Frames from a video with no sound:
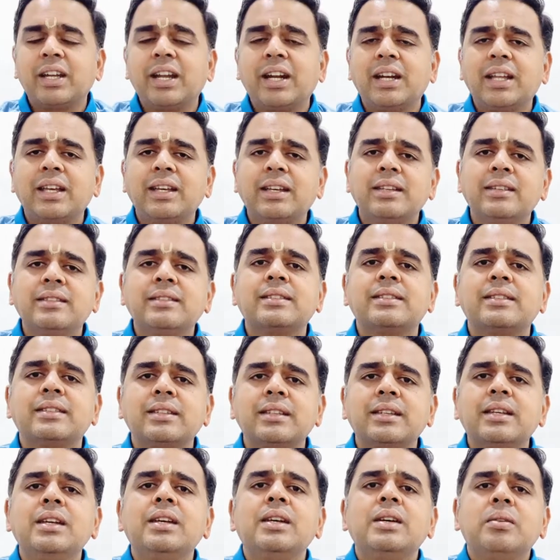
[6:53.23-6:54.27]
getting his
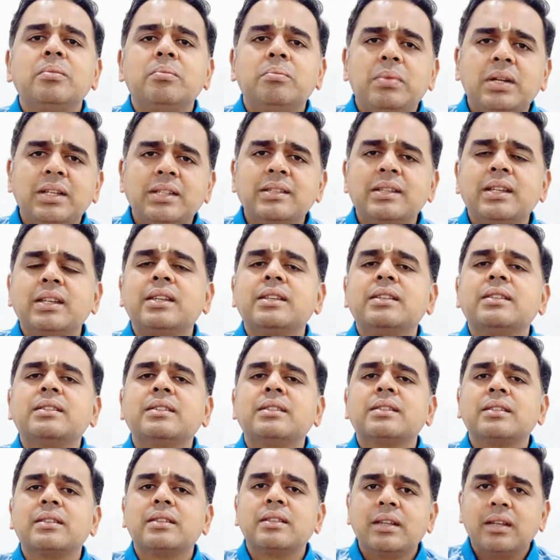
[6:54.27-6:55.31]

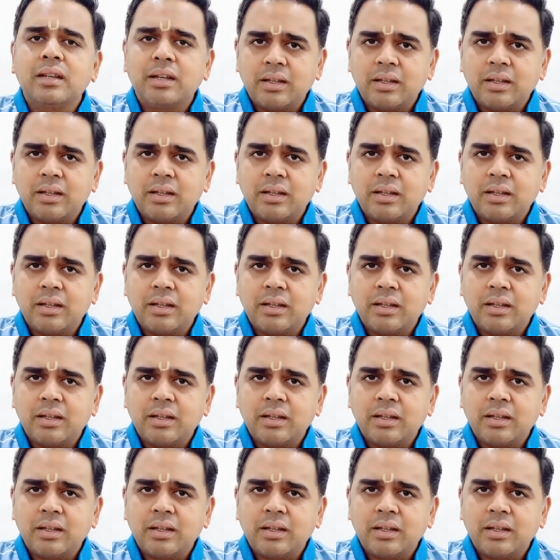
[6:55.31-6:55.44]
blessings,